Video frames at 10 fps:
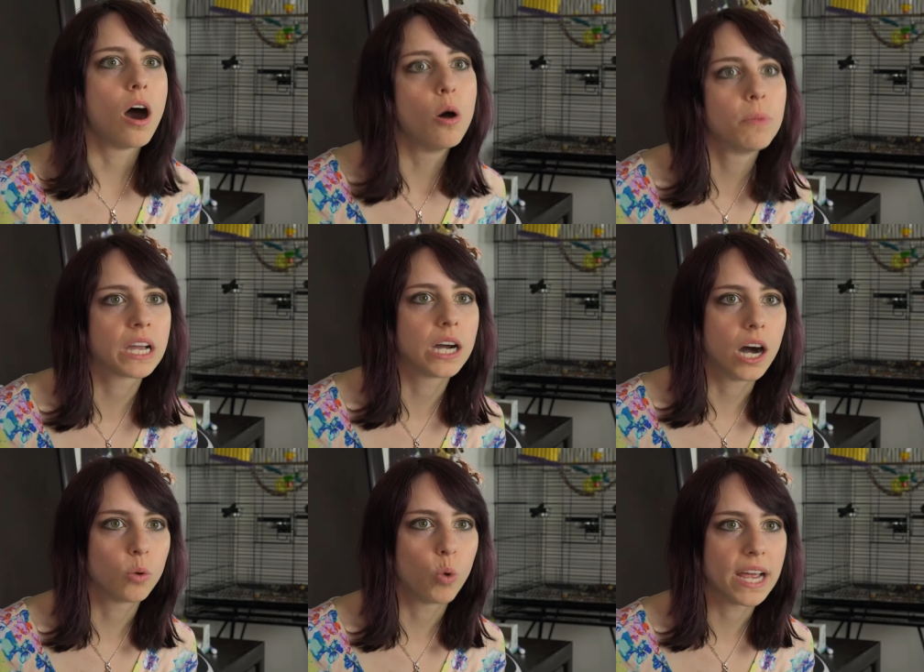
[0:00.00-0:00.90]
"Oh my
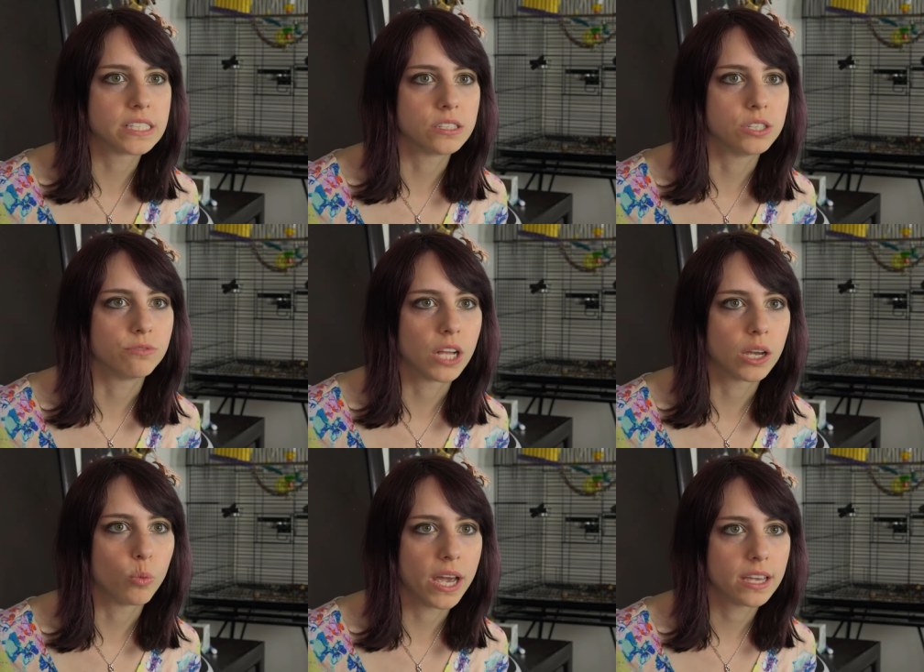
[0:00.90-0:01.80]
God, why isn't she
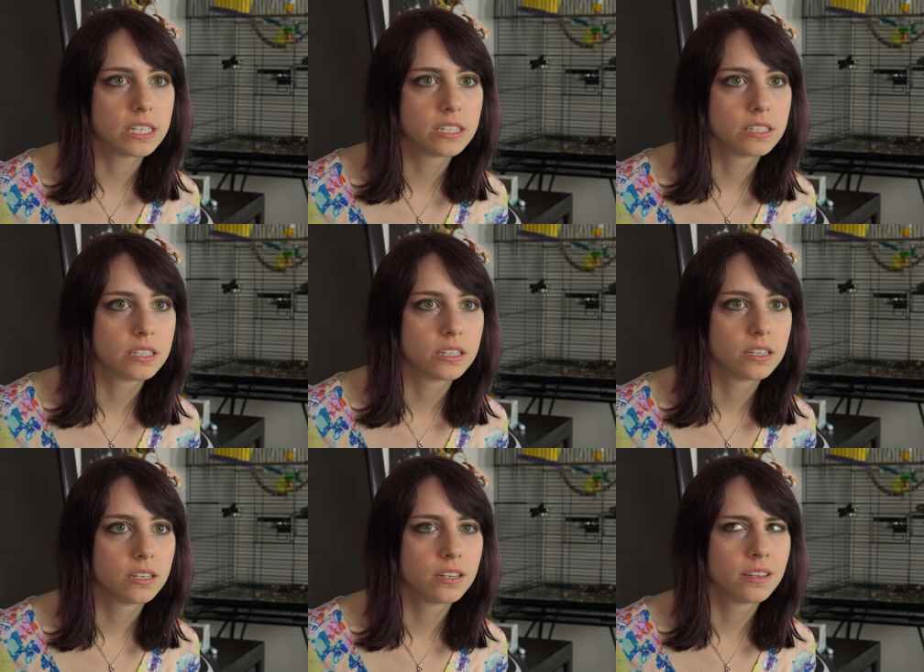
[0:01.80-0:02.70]
flying away?"
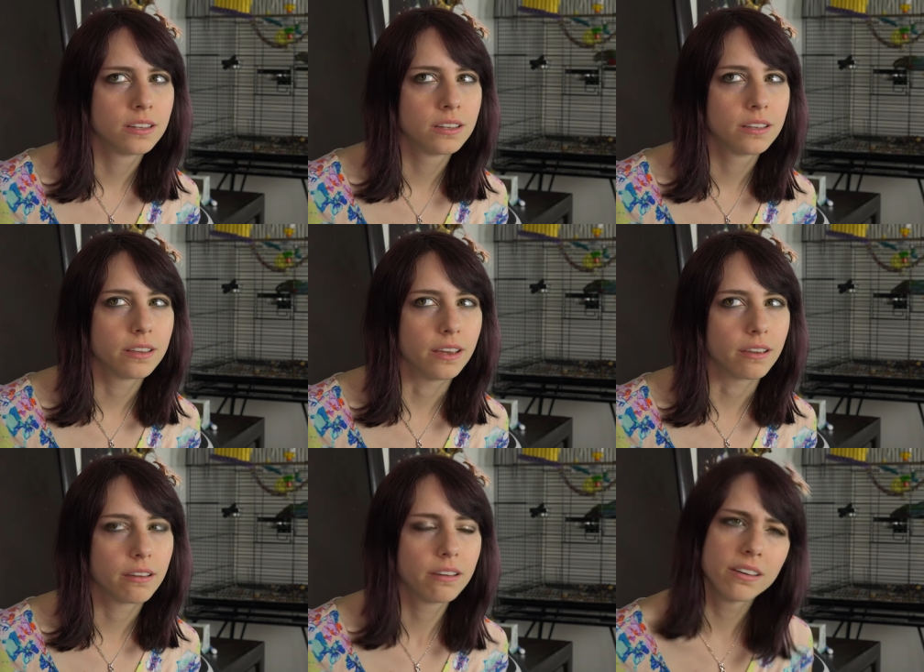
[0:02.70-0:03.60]

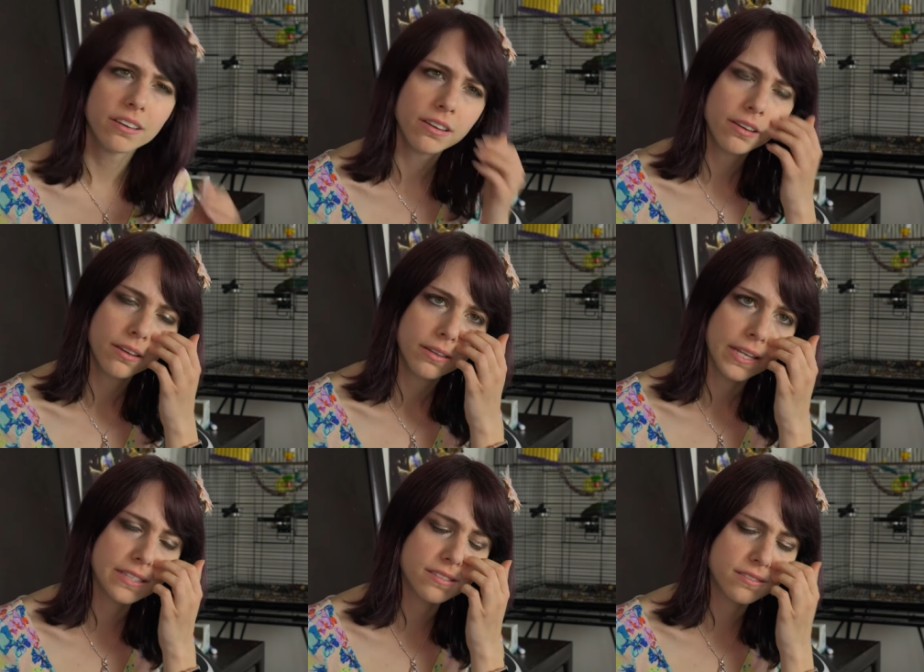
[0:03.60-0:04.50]
Like,
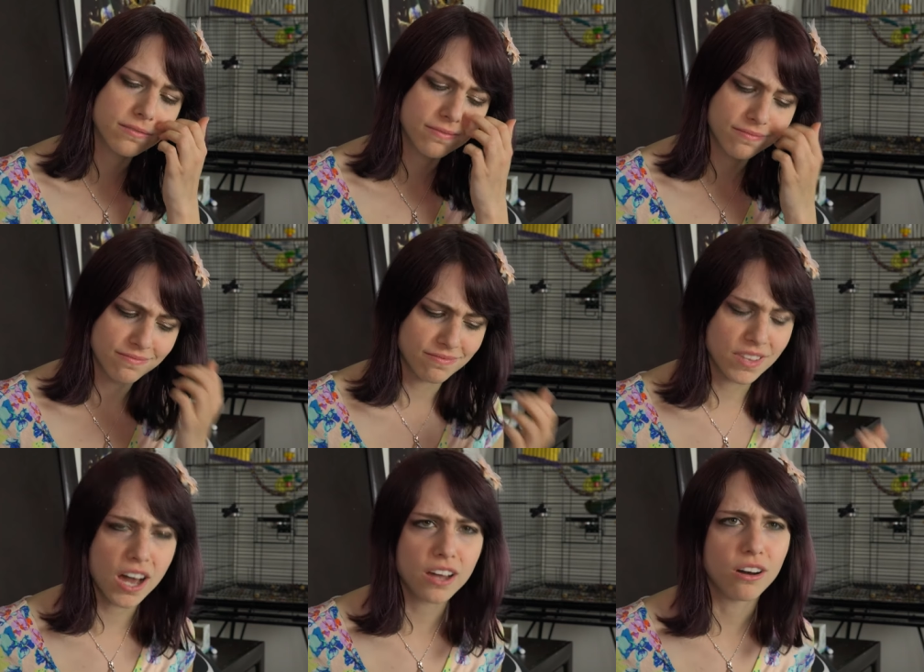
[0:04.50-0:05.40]
that's
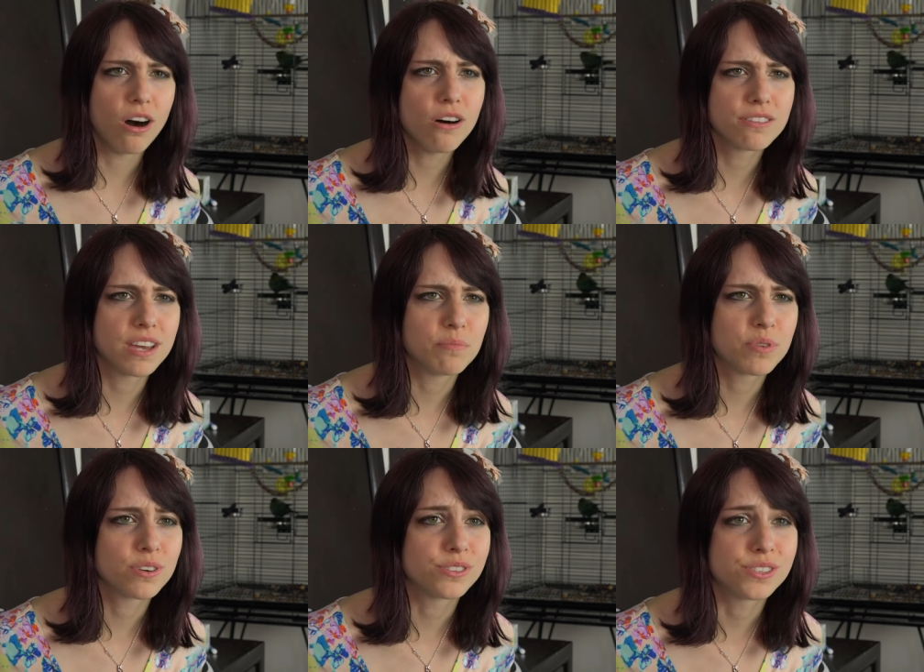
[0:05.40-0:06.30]
not all that
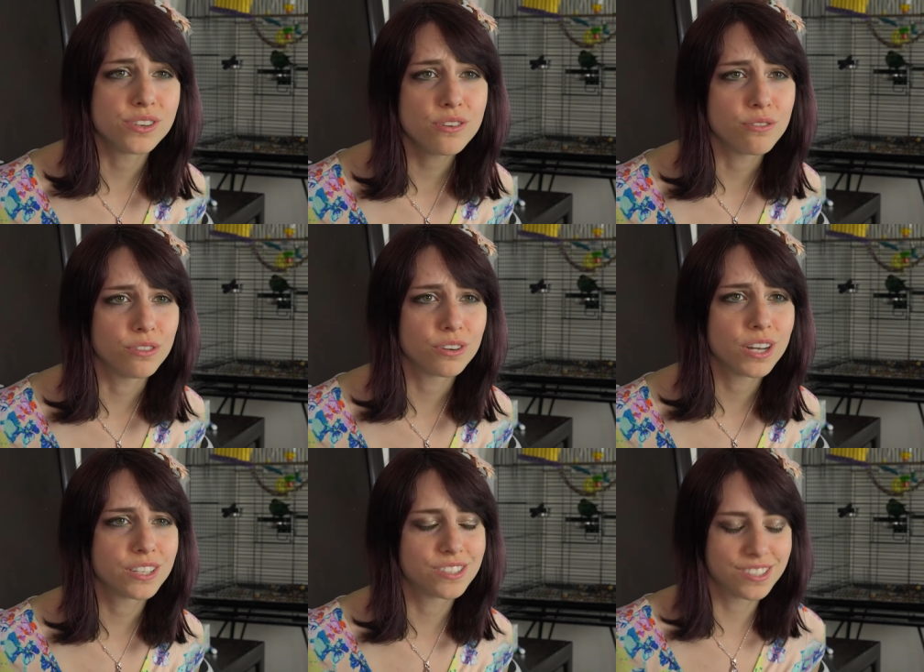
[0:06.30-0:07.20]
birds do. They're
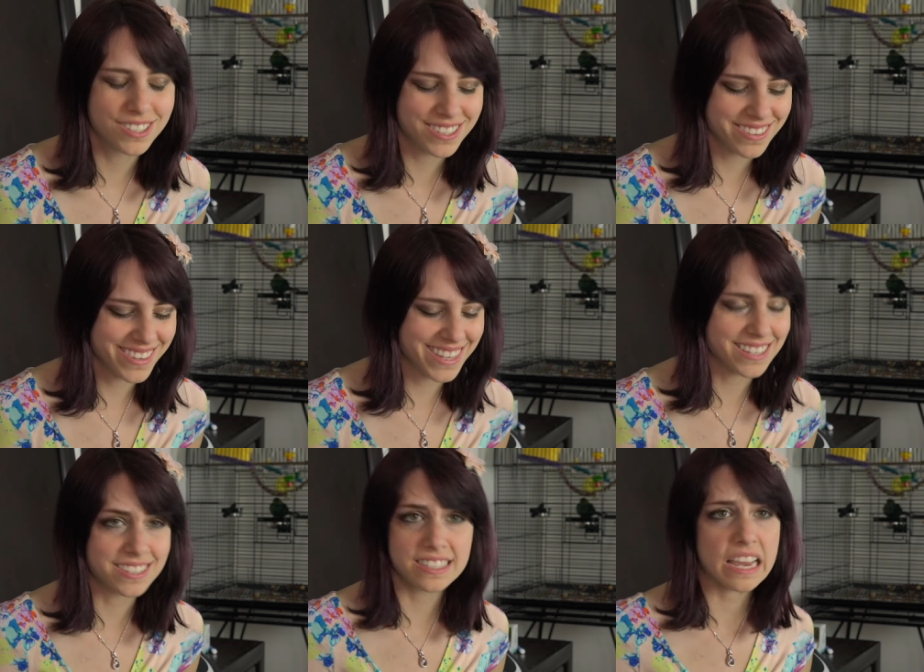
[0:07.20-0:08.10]
not just
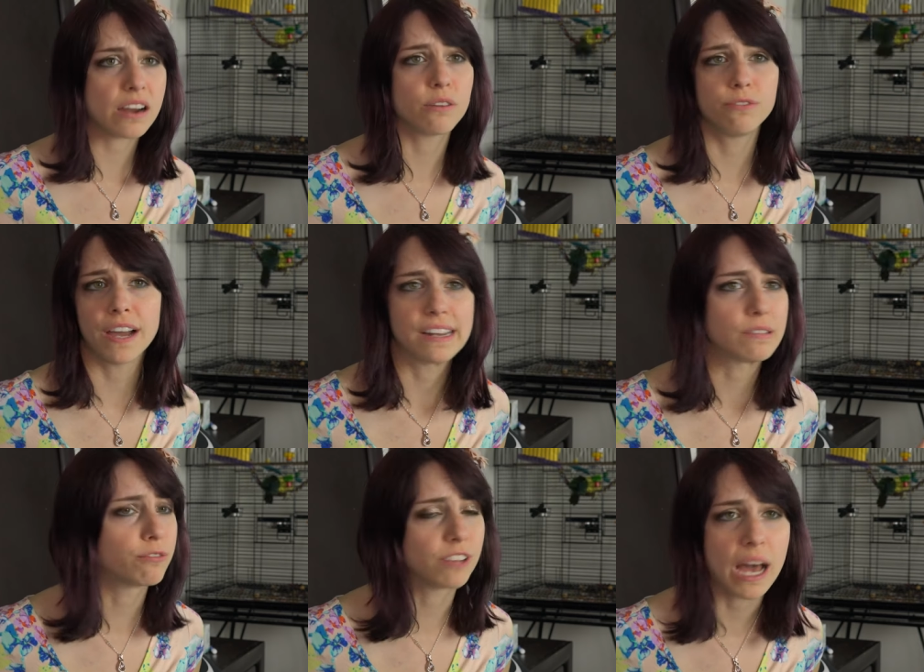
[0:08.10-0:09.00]
these
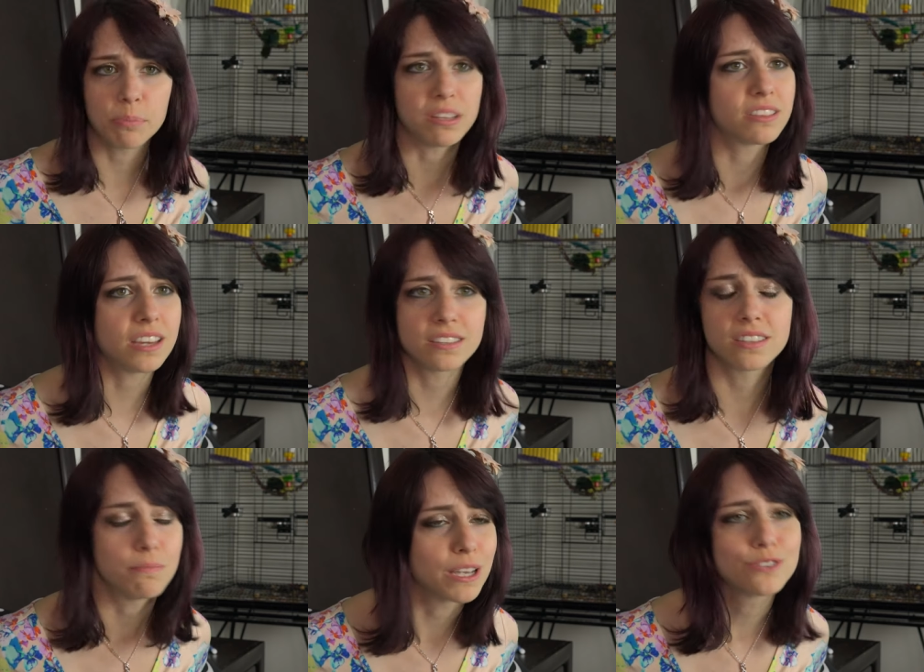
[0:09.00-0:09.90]
terrified, flappy things
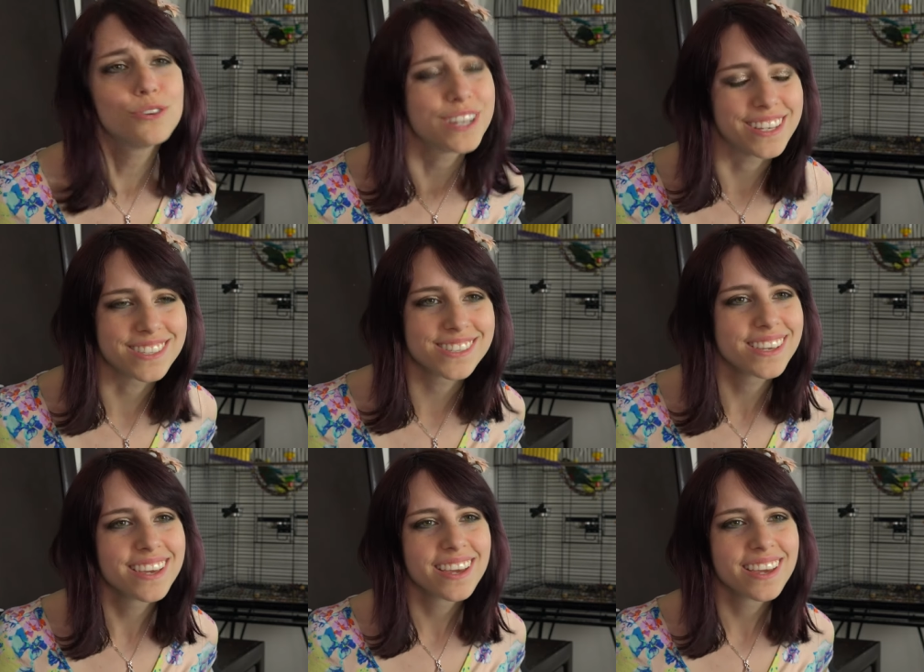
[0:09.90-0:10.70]
that make noise.